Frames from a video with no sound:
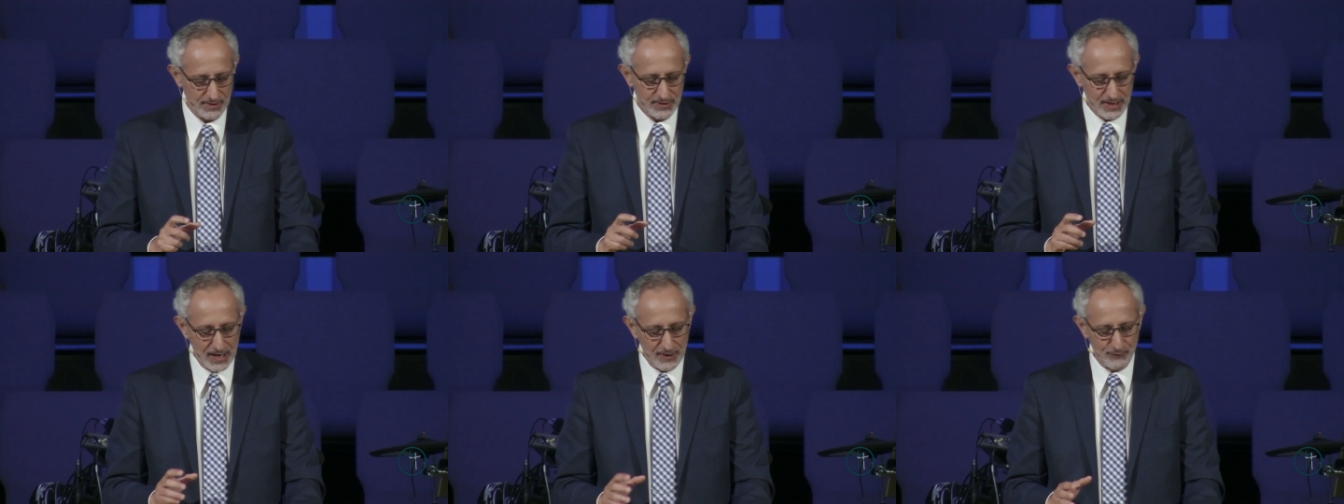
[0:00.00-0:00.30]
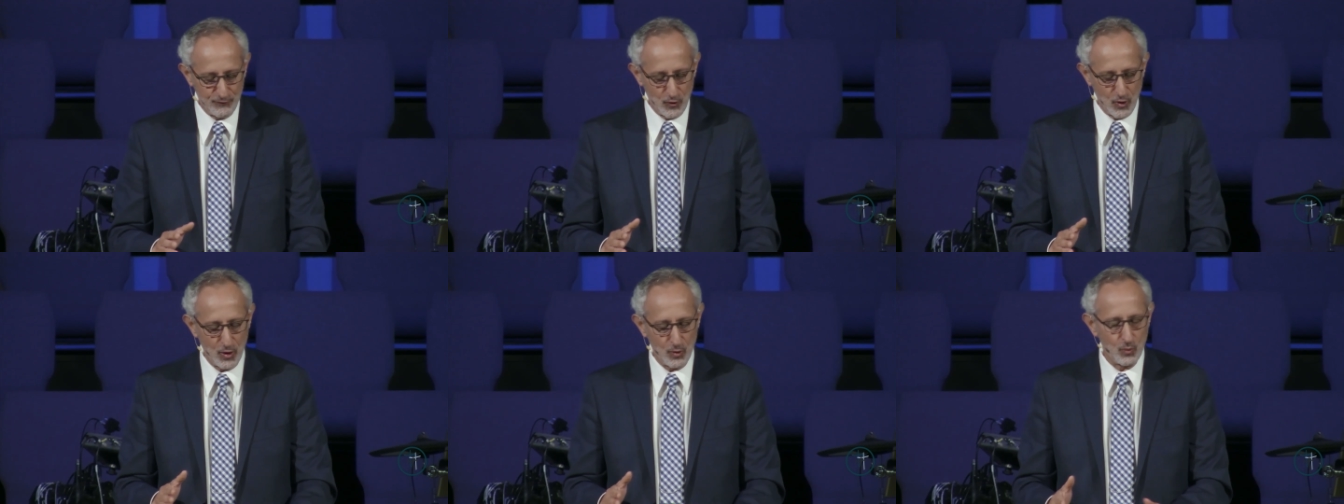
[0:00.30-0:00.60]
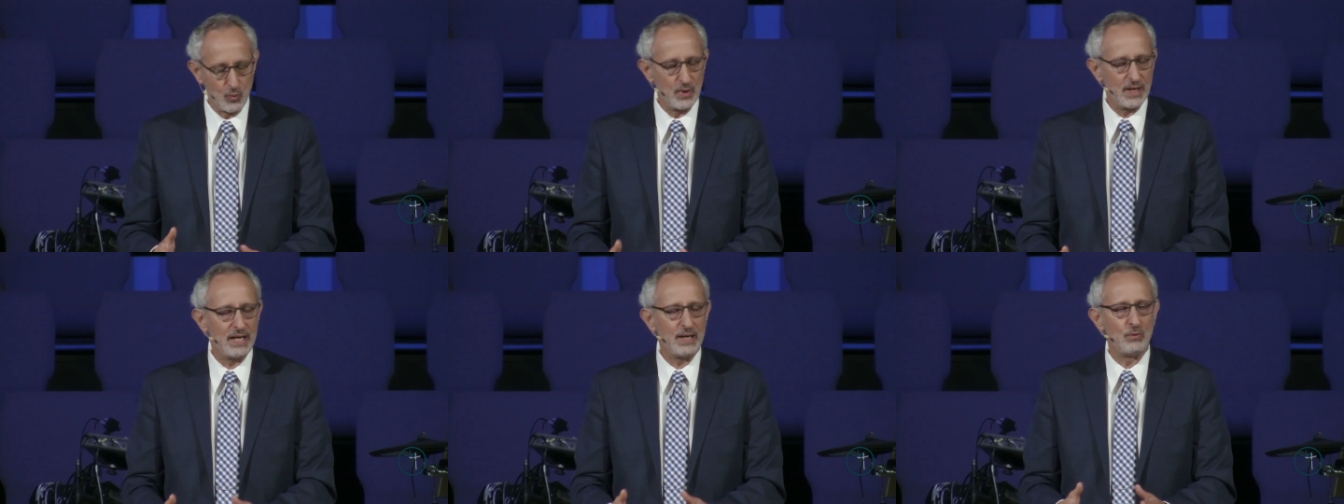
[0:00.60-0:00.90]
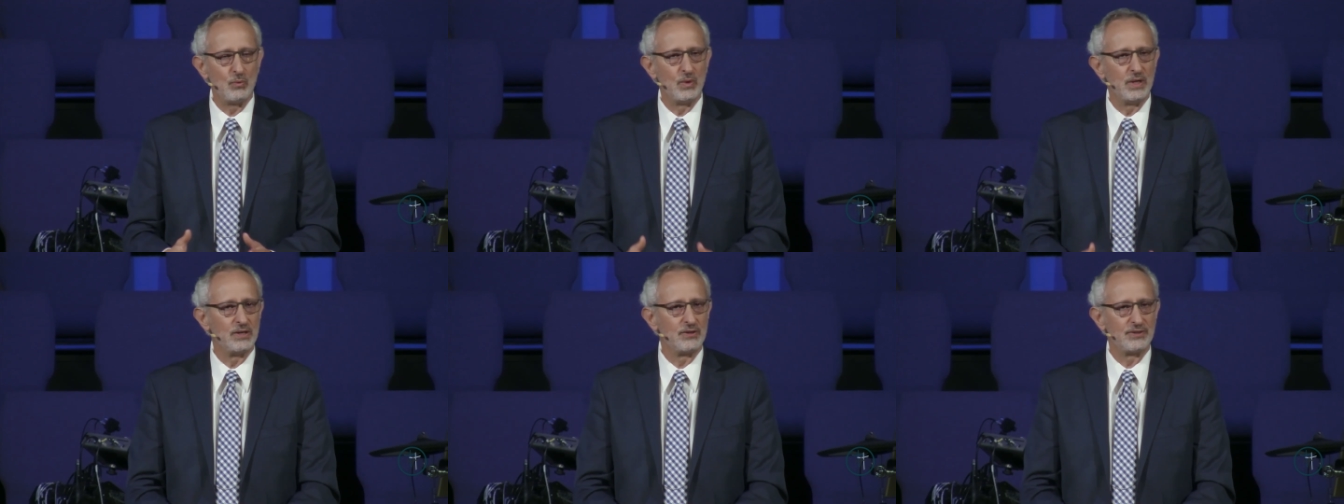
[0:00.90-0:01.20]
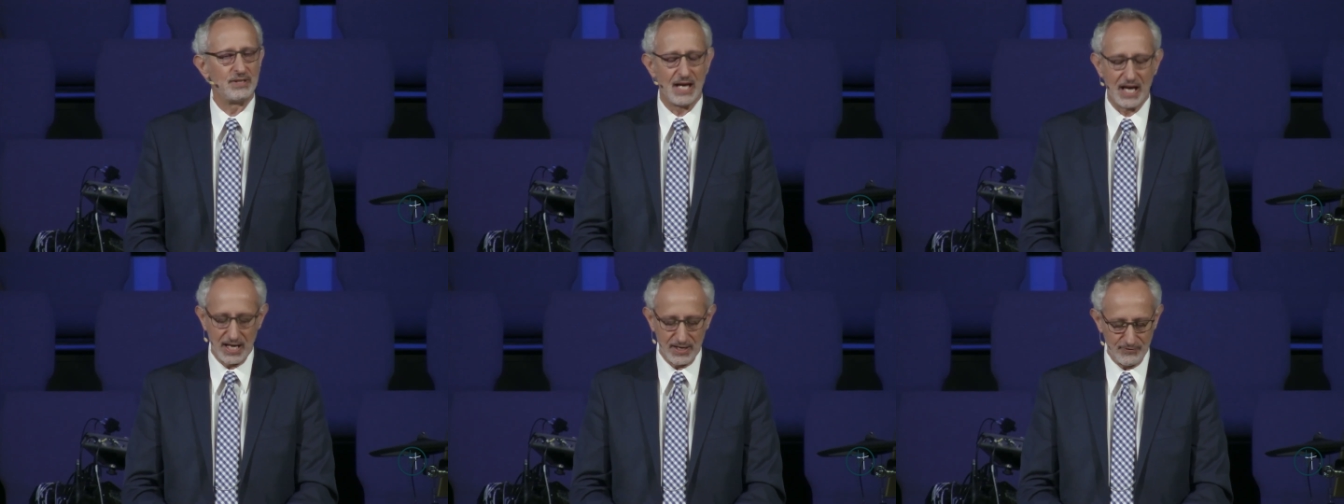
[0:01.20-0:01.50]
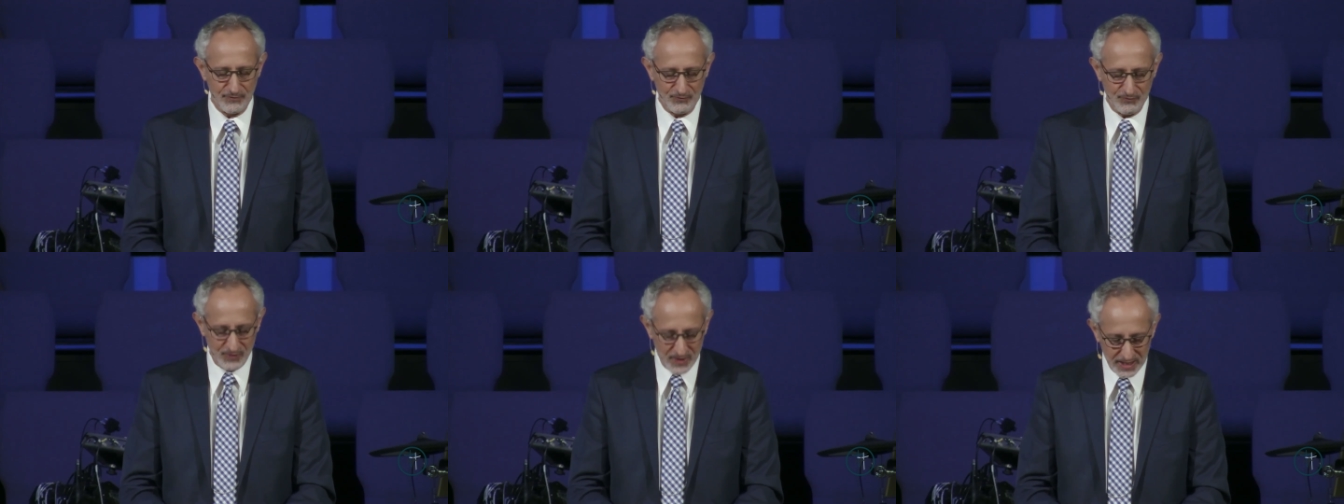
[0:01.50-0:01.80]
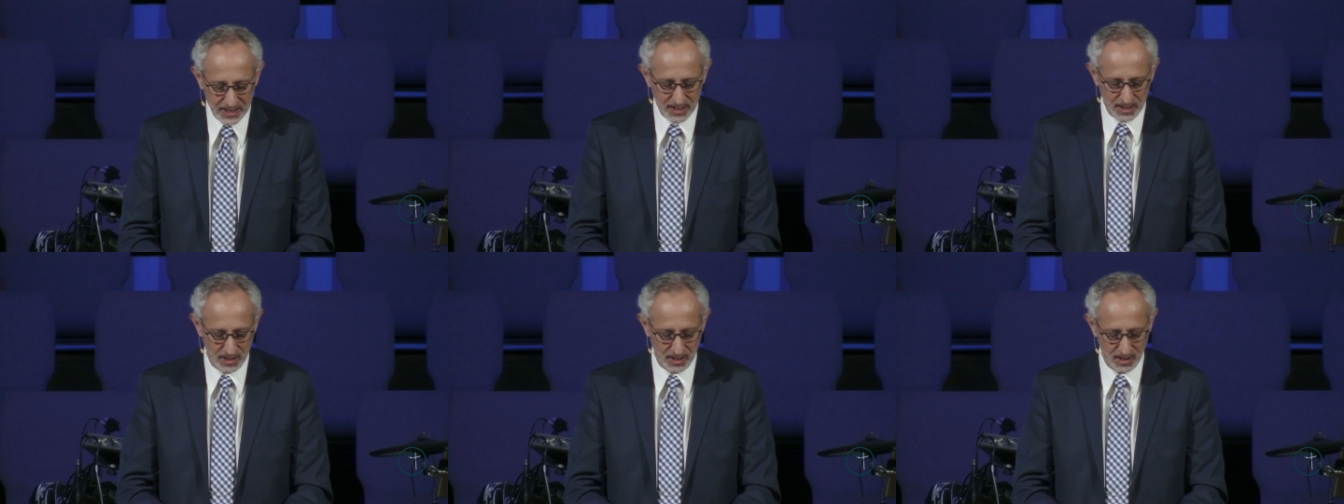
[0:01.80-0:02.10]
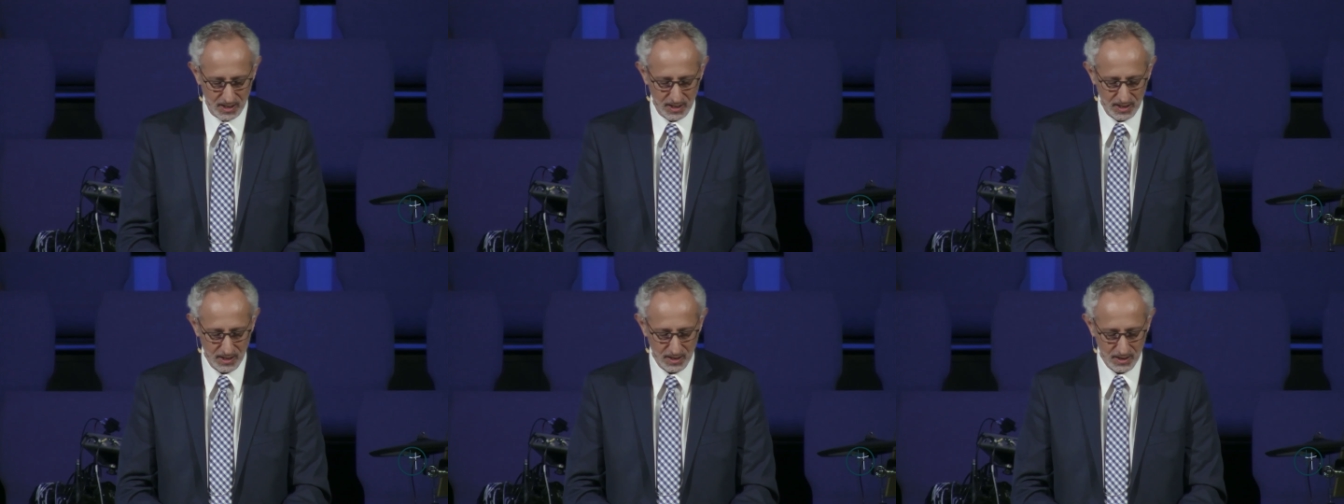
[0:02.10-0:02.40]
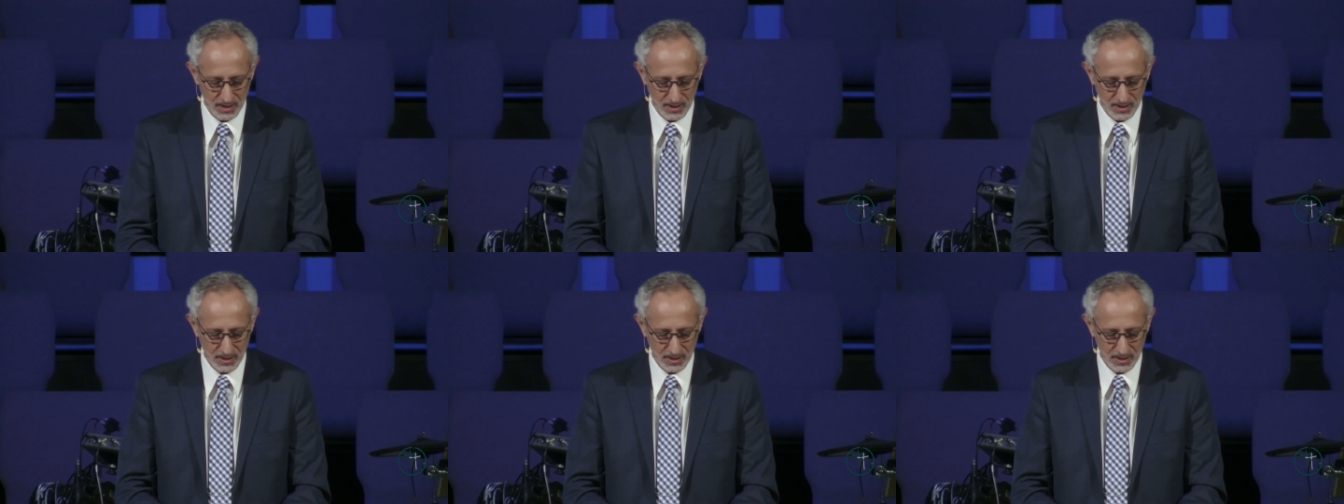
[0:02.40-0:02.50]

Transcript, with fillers: Therefore, we will not fear,